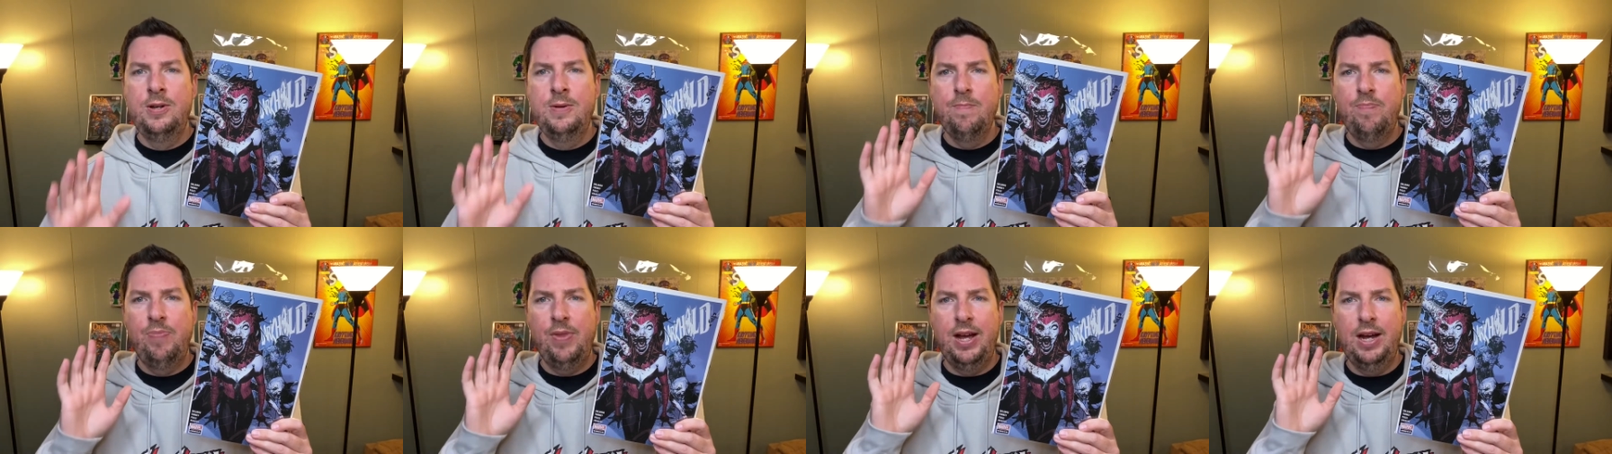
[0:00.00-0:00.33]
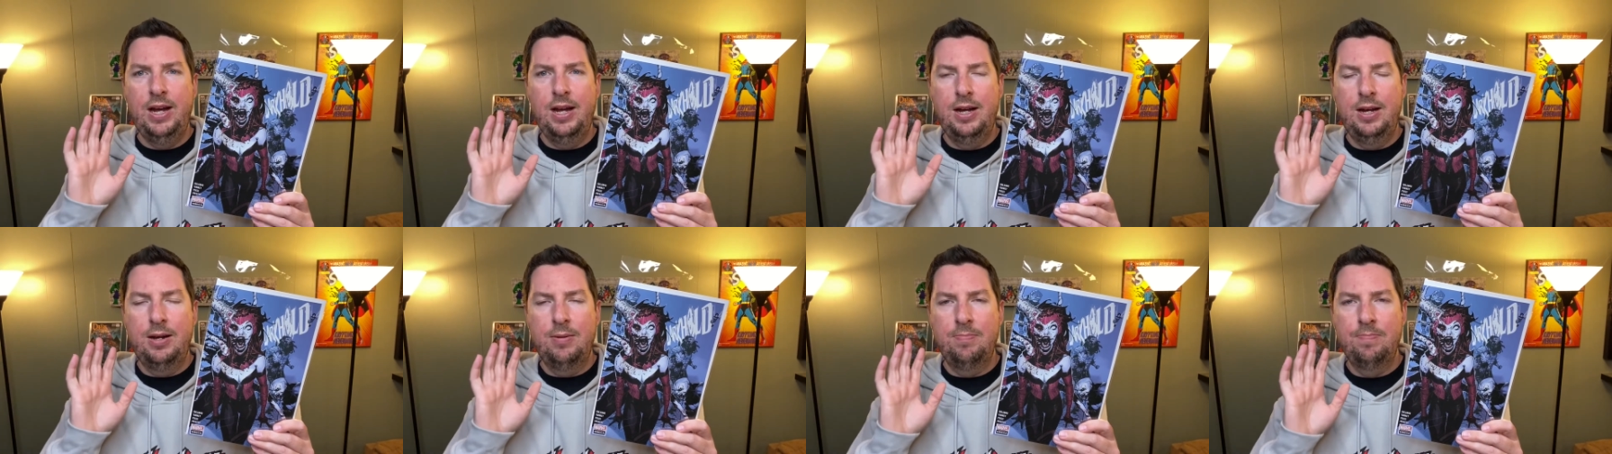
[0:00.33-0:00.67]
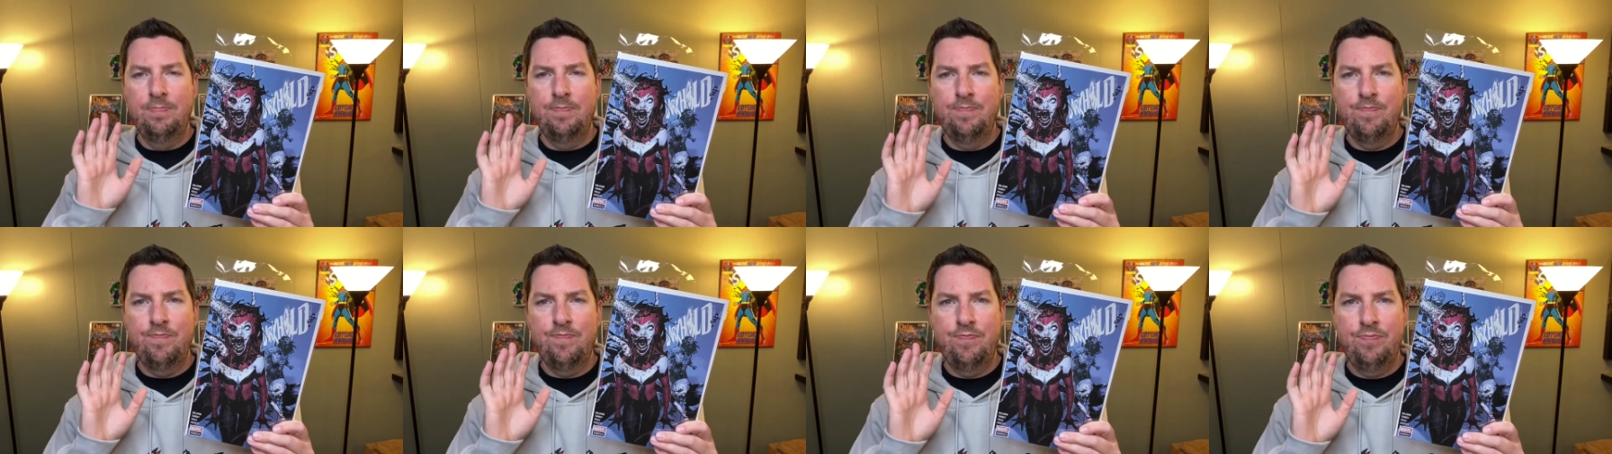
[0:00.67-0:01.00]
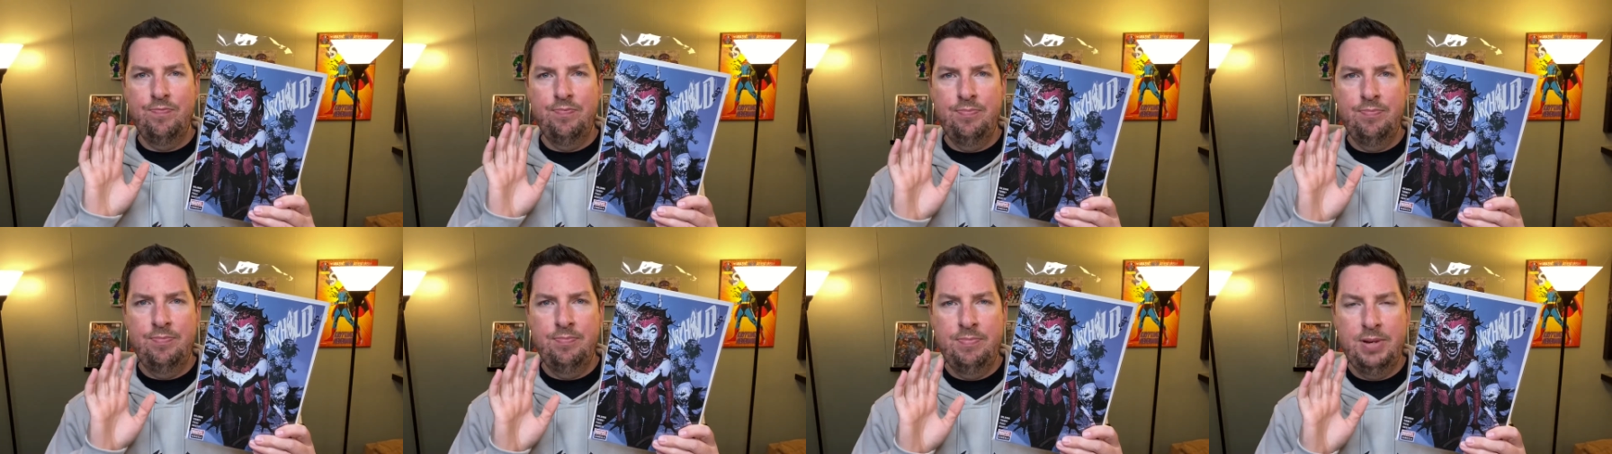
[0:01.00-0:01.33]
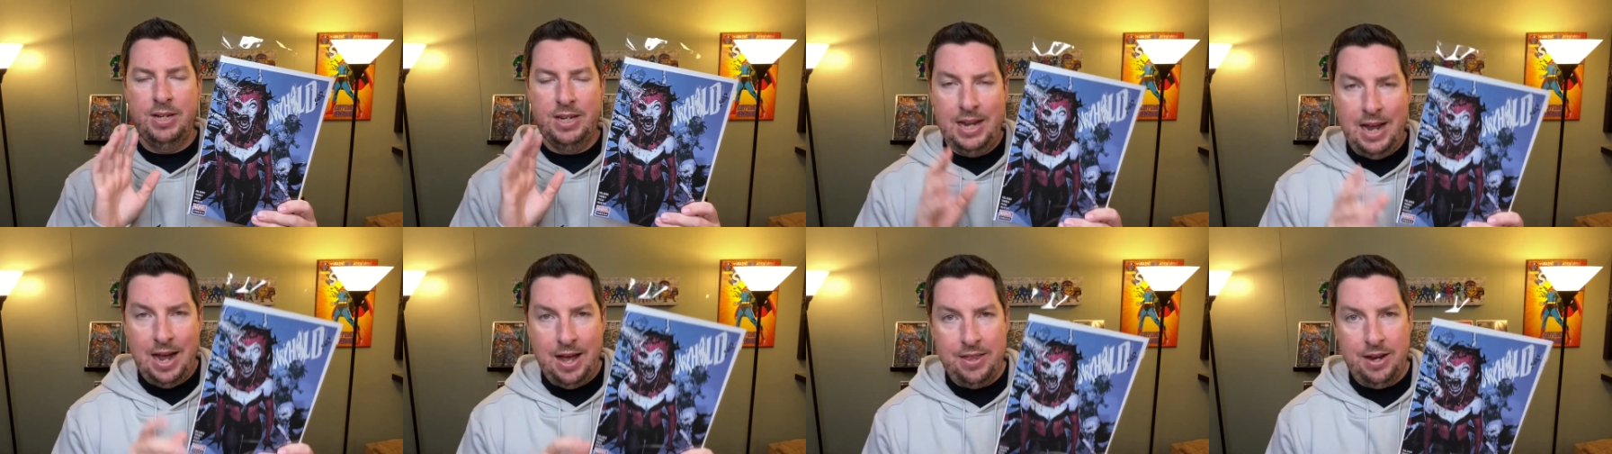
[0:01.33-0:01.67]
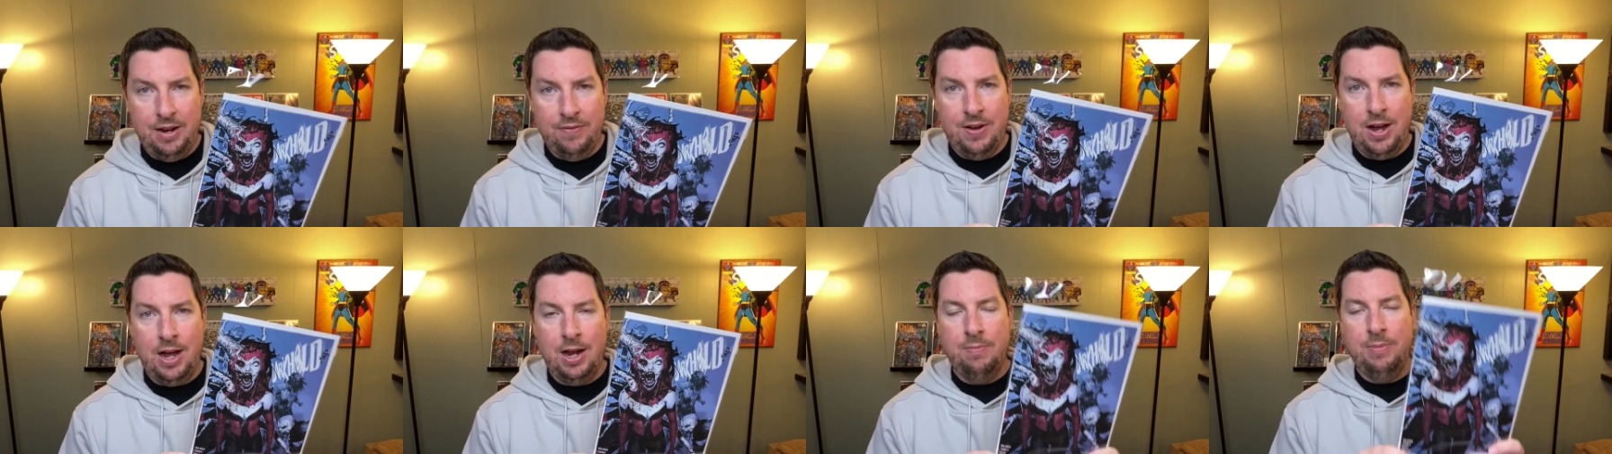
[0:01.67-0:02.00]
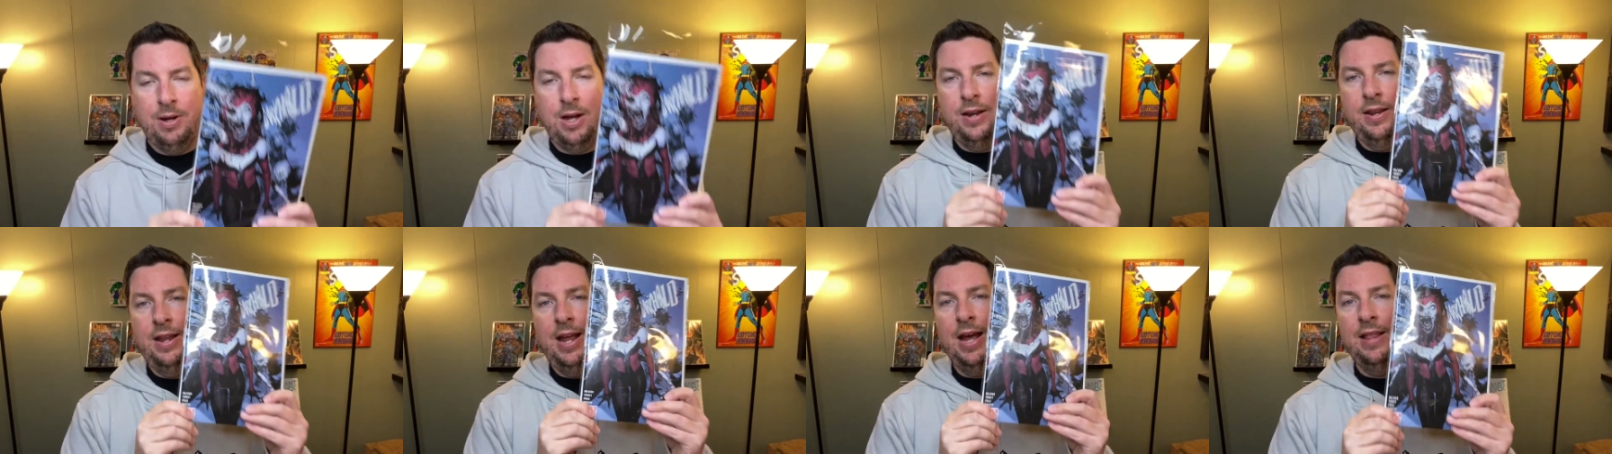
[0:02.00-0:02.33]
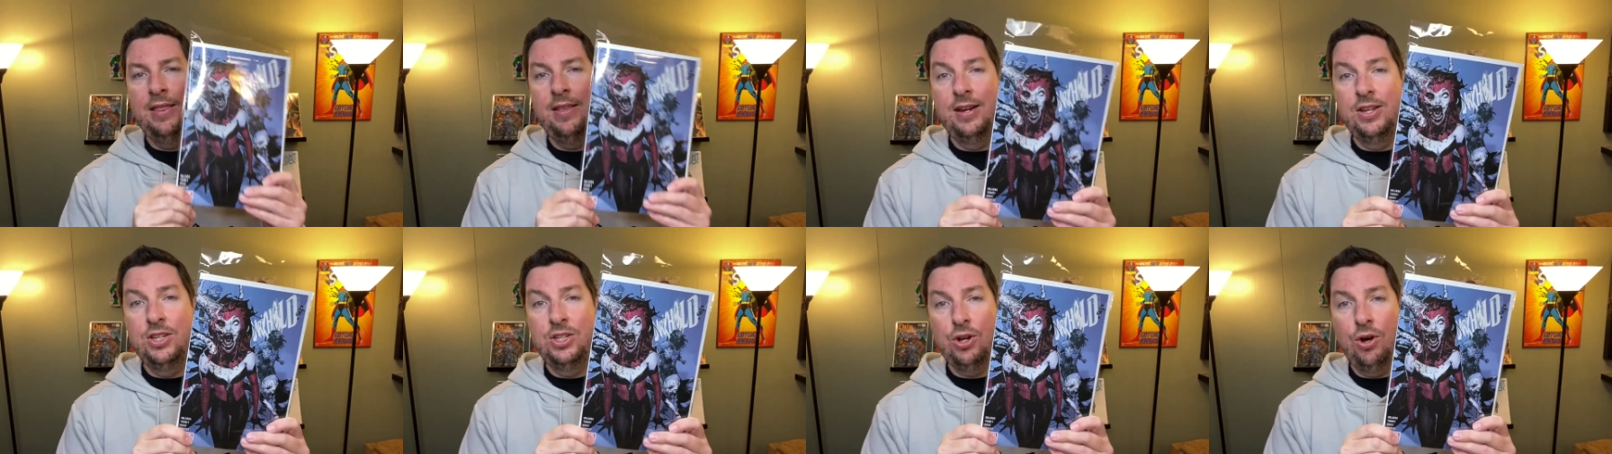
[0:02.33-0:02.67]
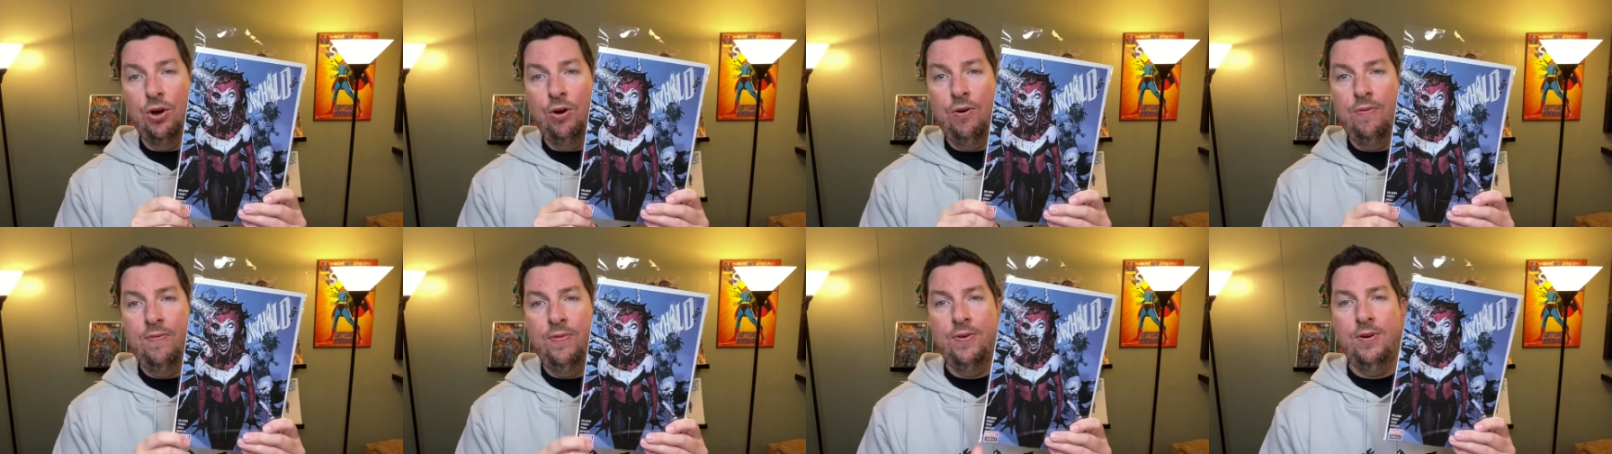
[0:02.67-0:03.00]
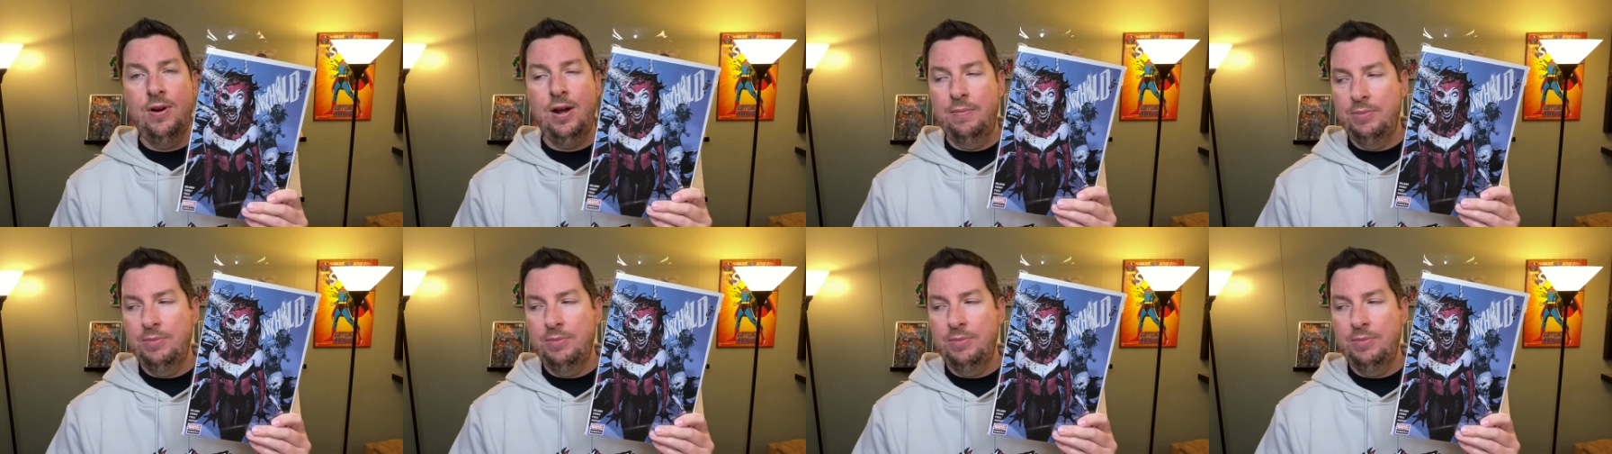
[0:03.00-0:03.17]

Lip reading: but now that I've got them on, now that it's over,